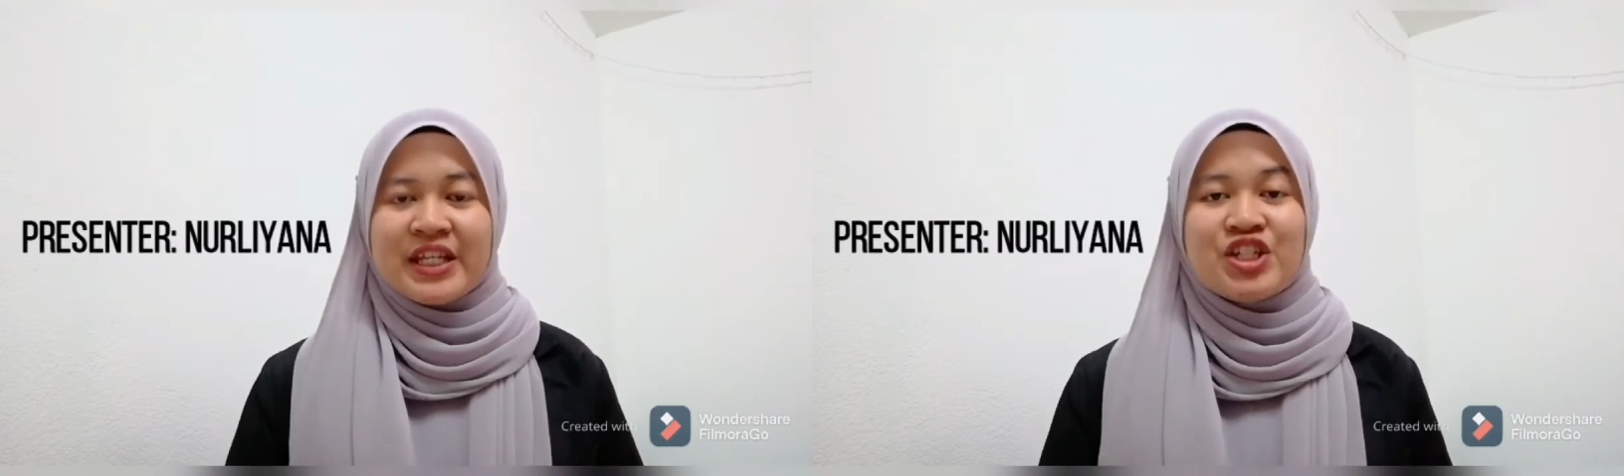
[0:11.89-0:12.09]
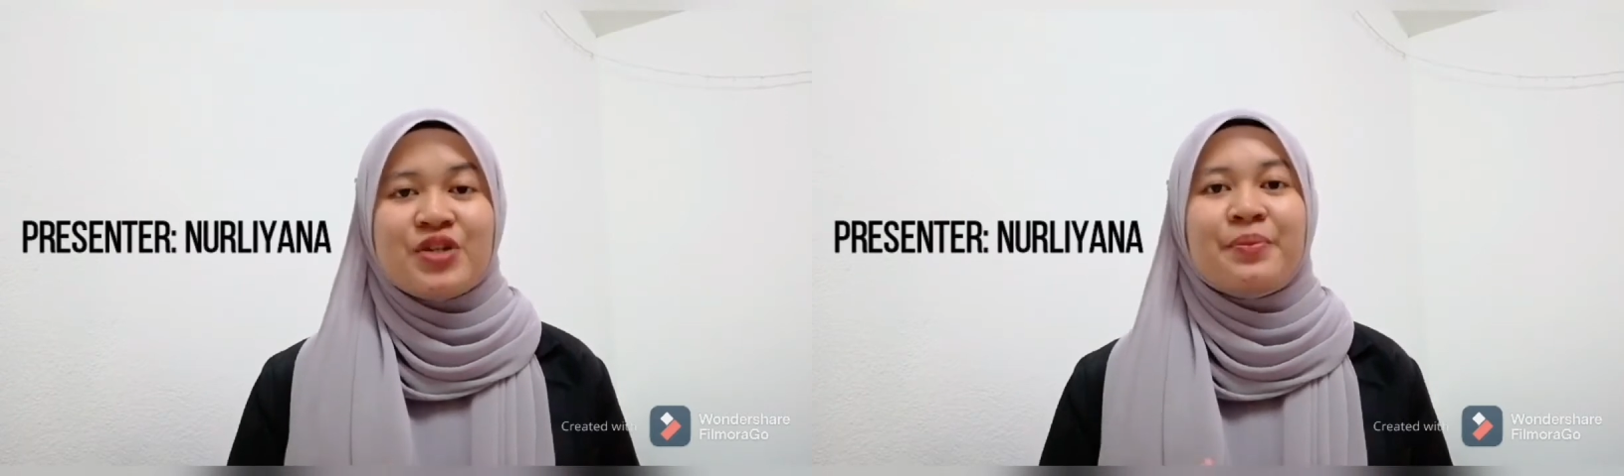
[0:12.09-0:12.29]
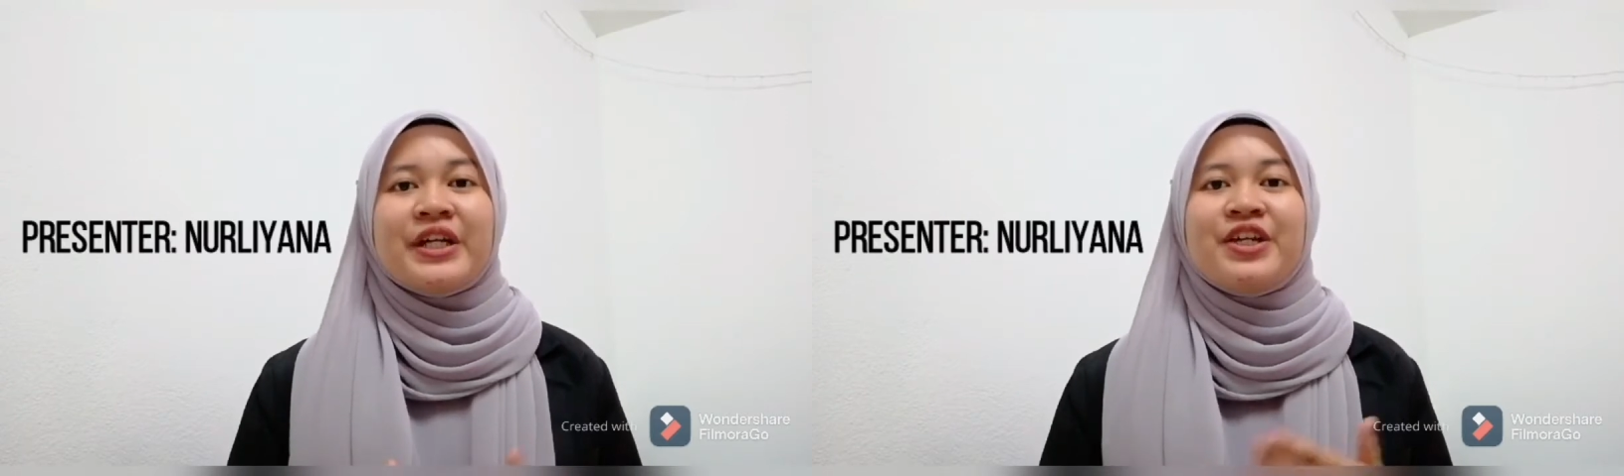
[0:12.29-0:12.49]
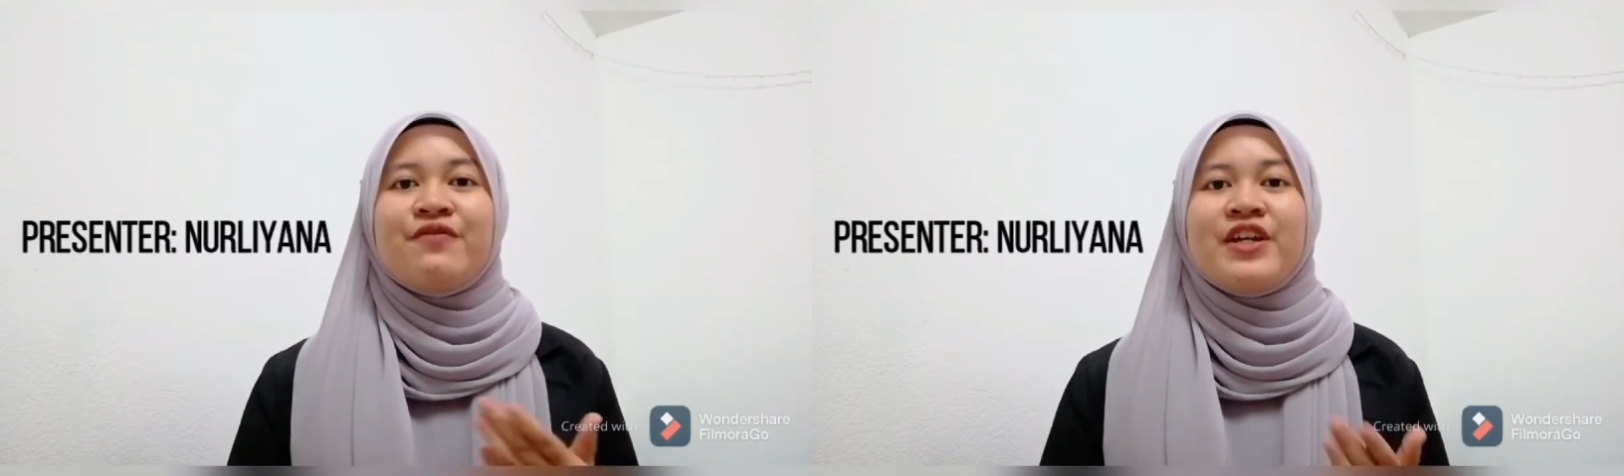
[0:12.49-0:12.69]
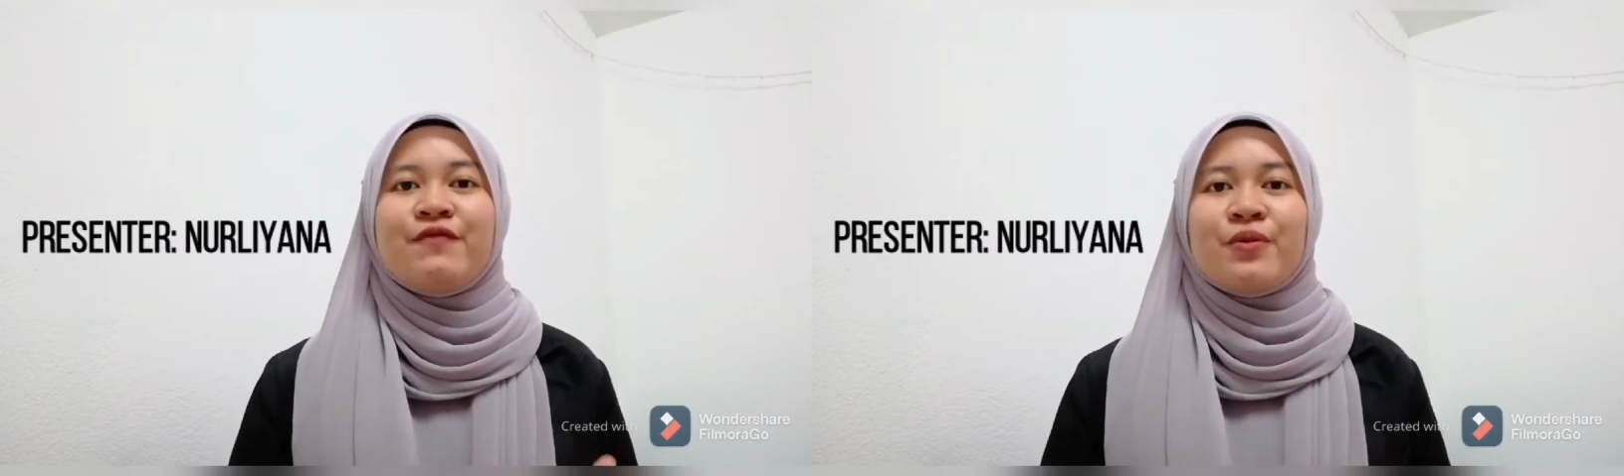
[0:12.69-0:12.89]
giving
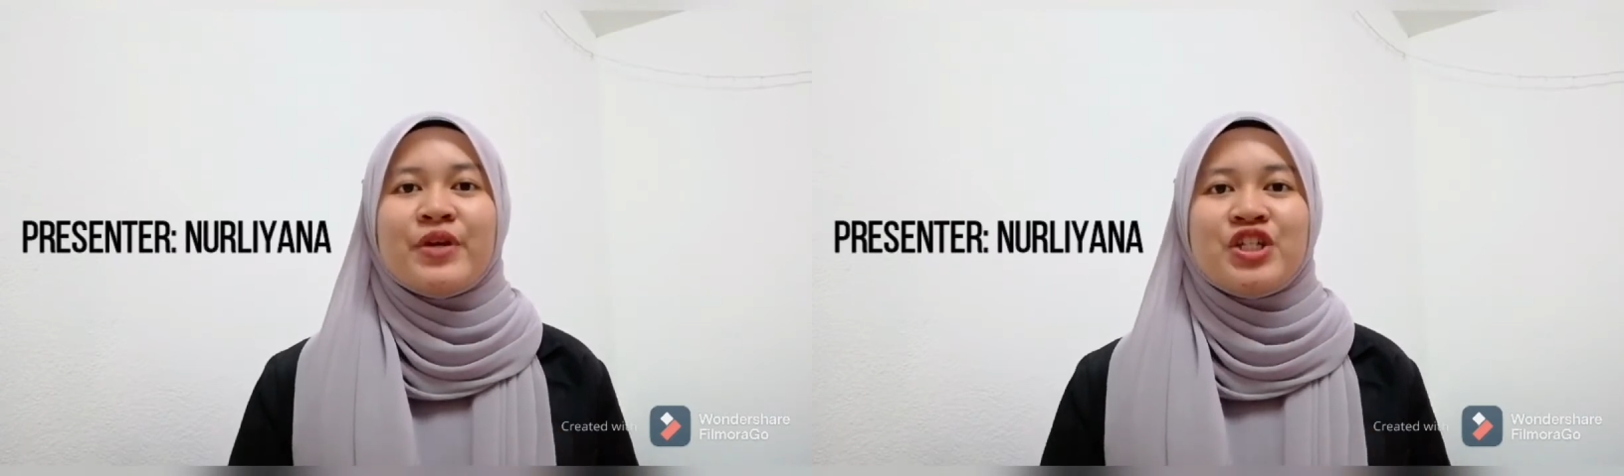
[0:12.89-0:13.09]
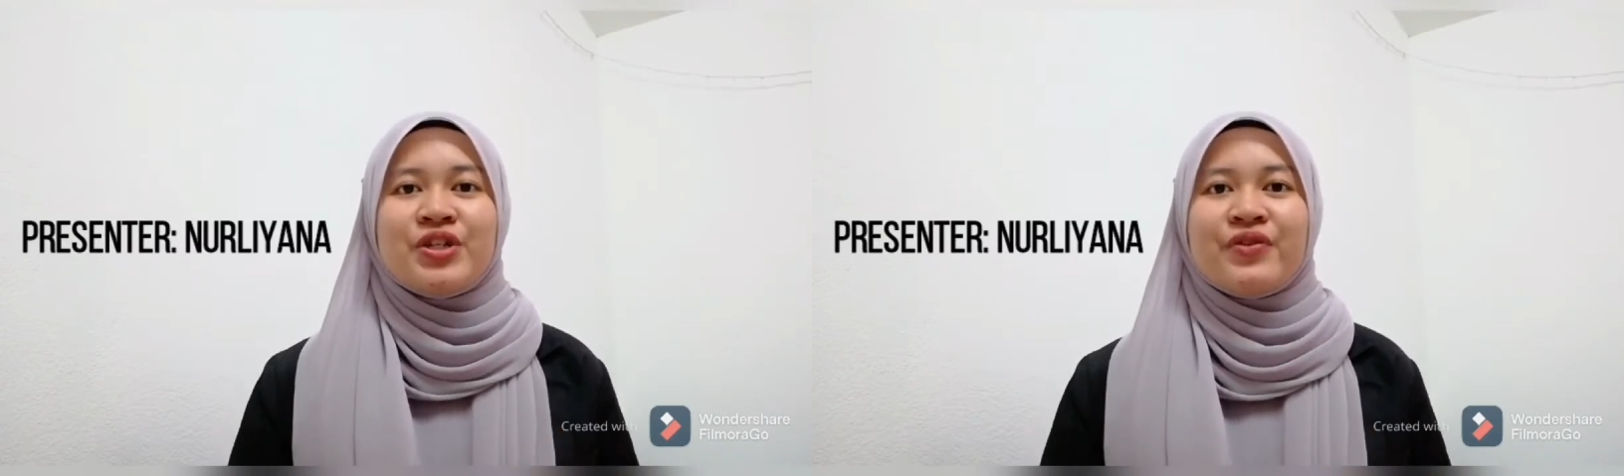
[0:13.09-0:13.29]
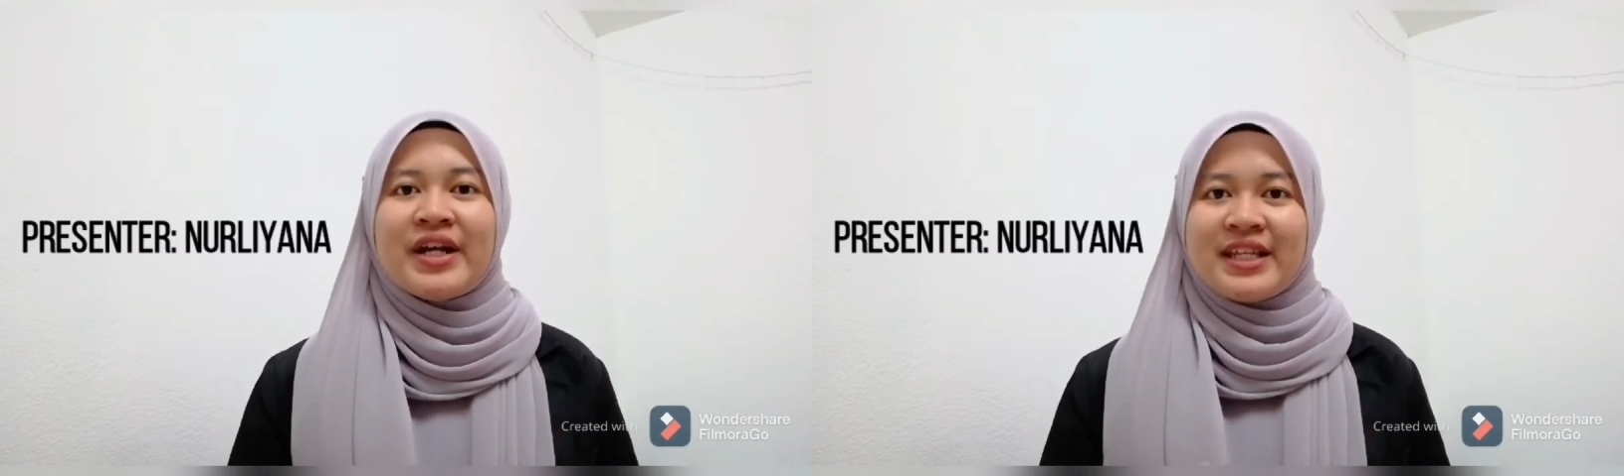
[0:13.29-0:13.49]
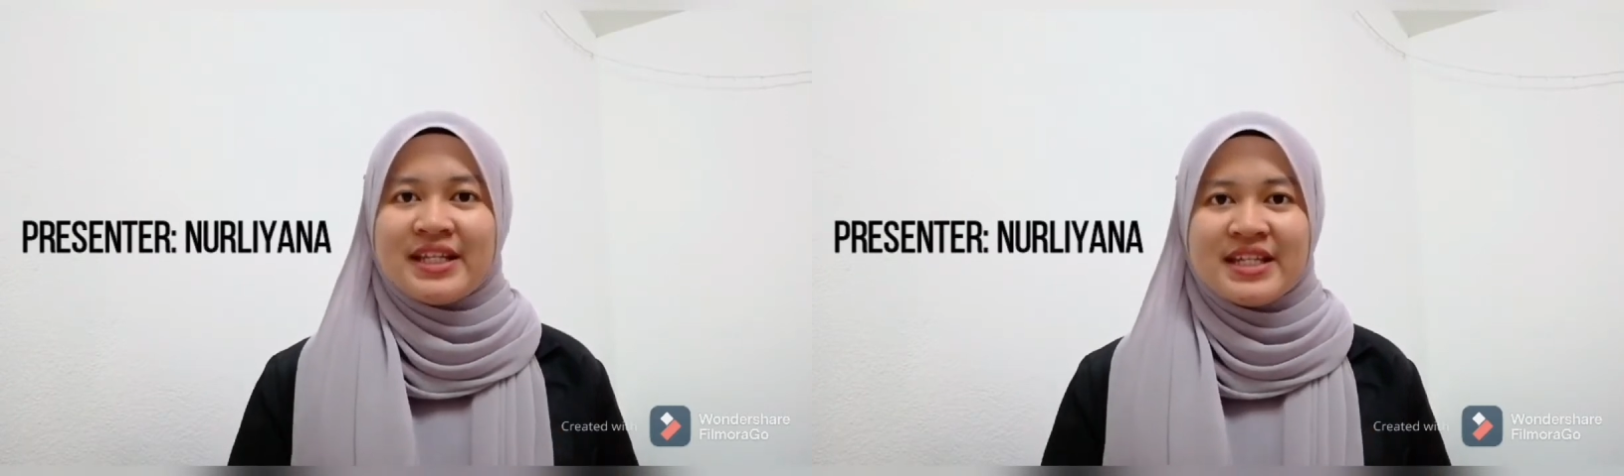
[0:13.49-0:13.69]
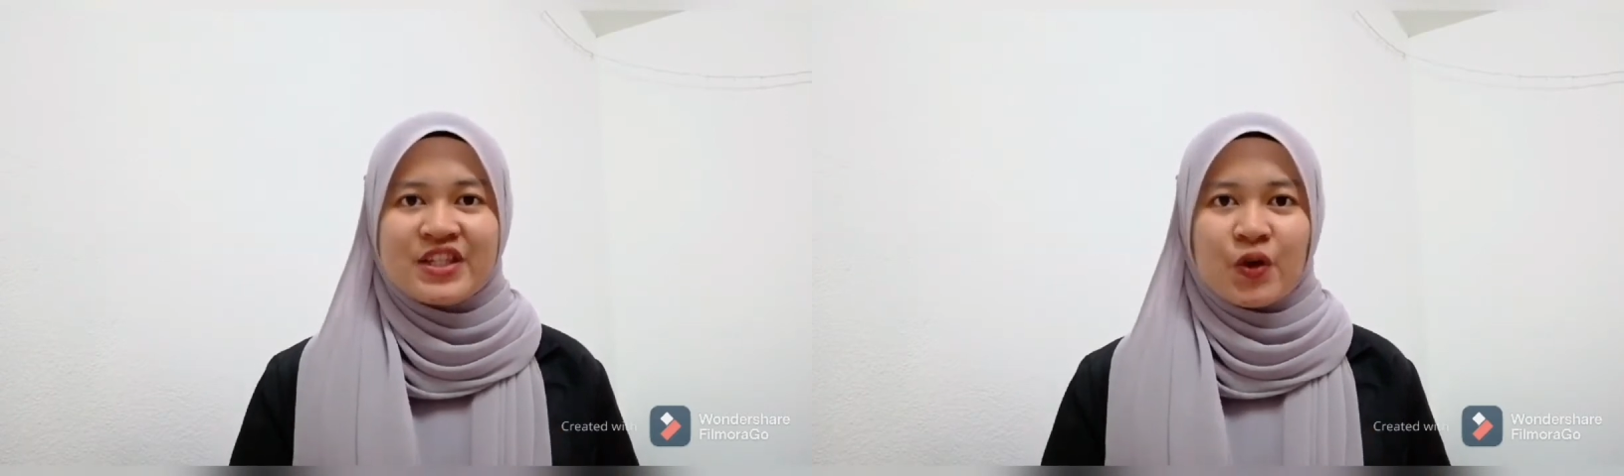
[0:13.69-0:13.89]
information regarding this
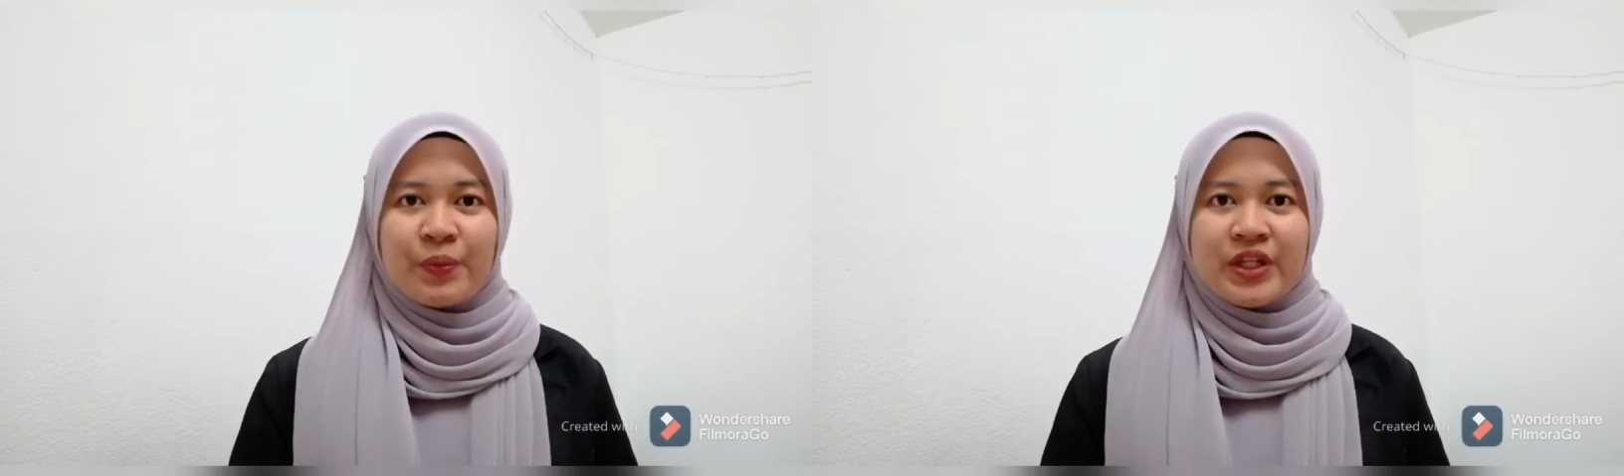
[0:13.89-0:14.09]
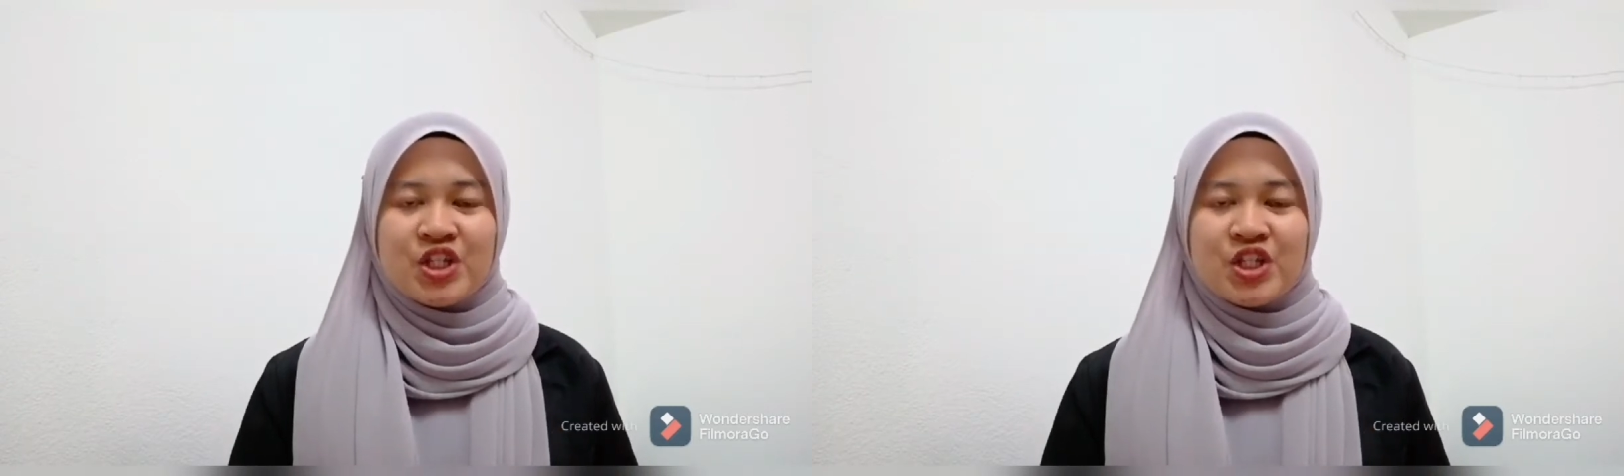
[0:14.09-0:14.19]
competition.